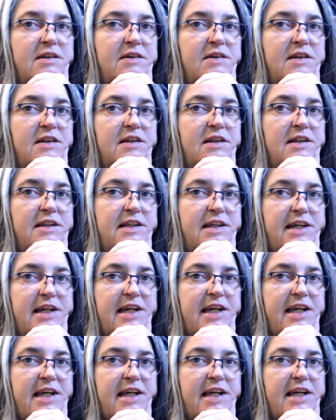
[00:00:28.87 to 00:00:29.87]

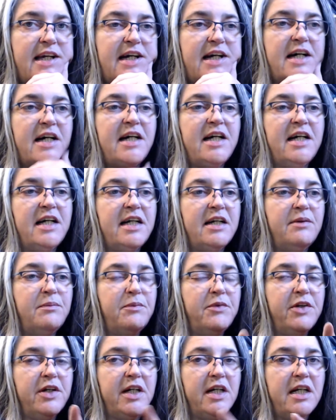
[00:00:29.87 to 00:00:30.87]
Today I am
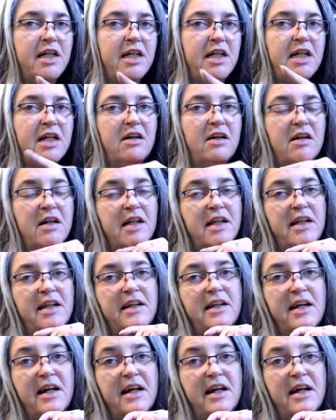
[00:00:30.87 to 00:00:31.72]
working on an